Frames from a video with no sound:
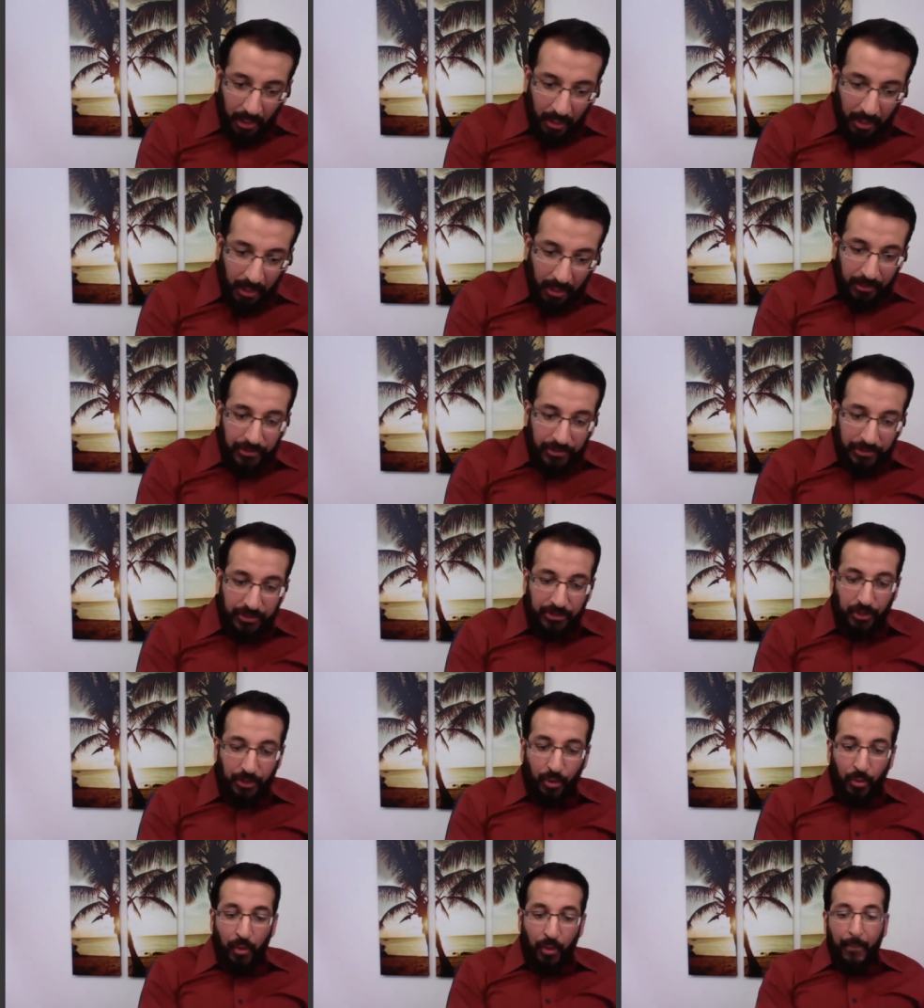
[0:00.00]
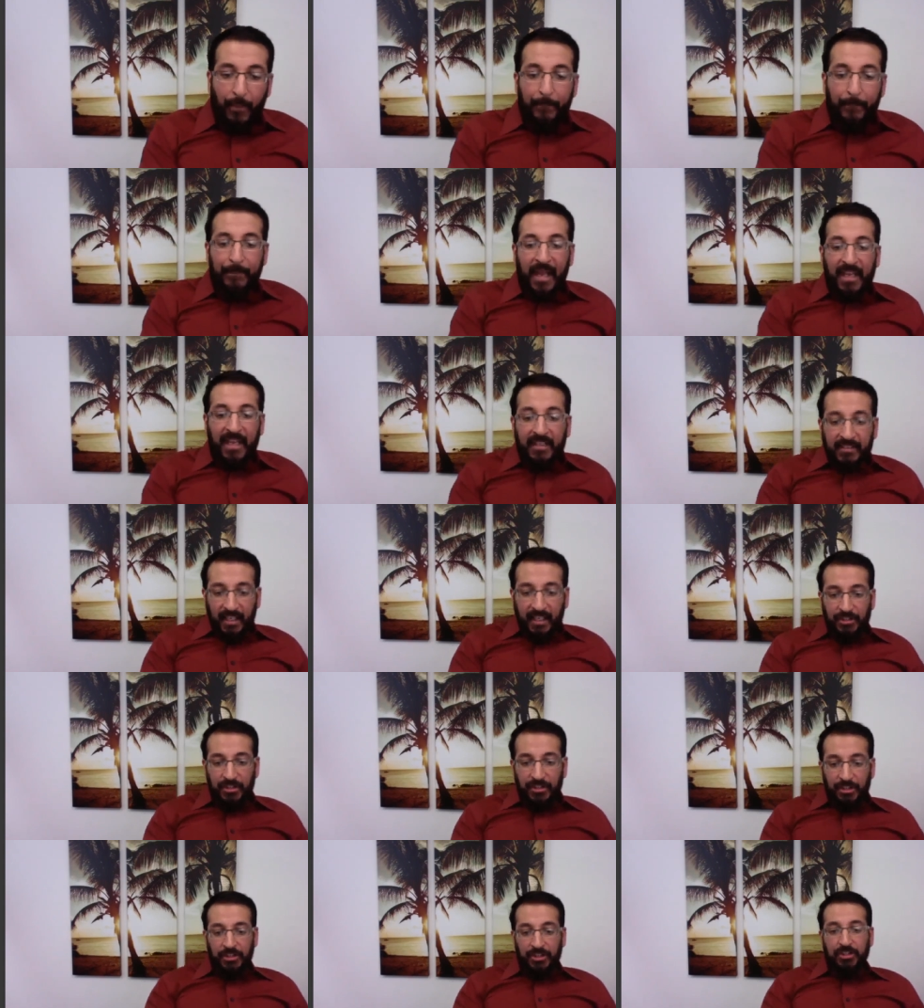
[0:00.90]
So pay
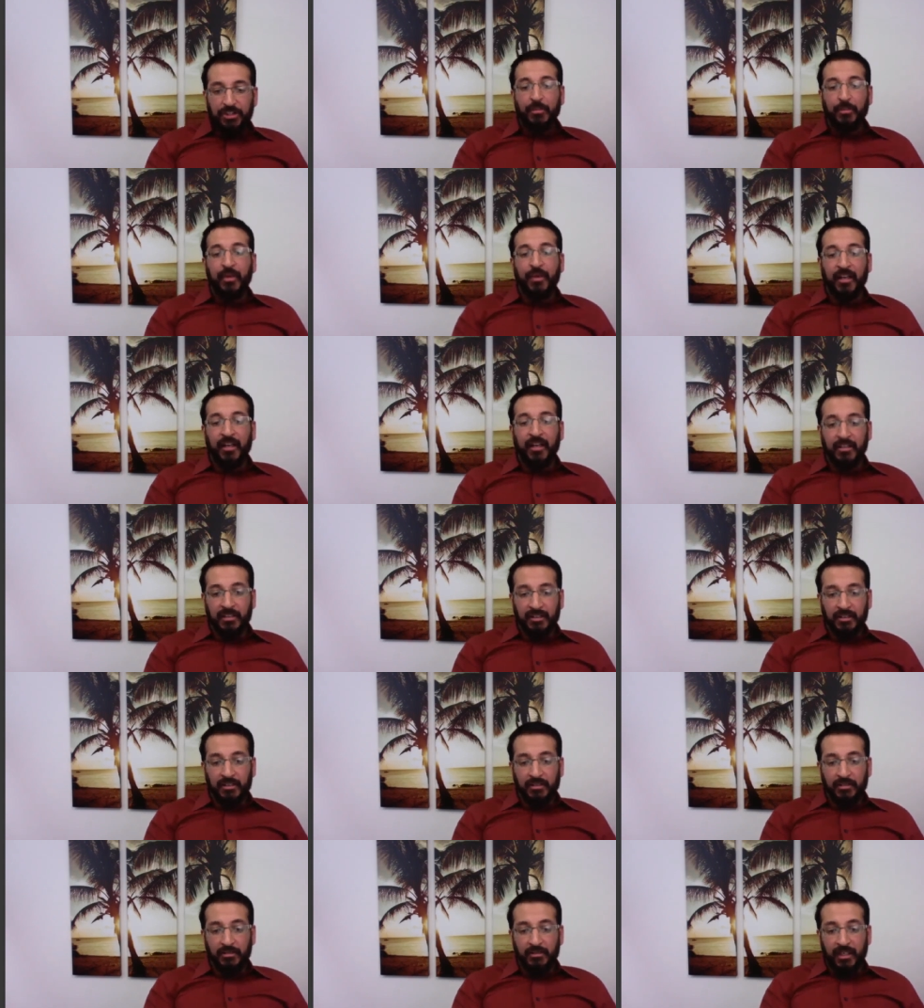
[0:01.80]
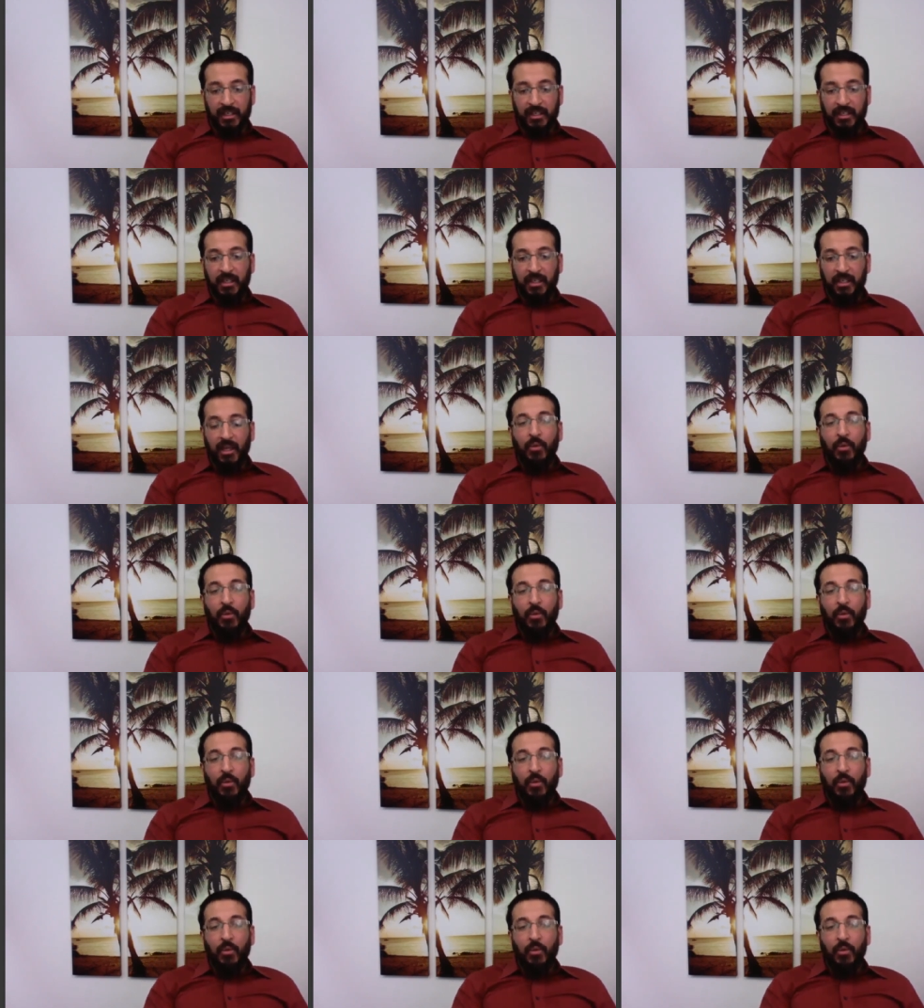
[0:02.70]
attention to your body, right?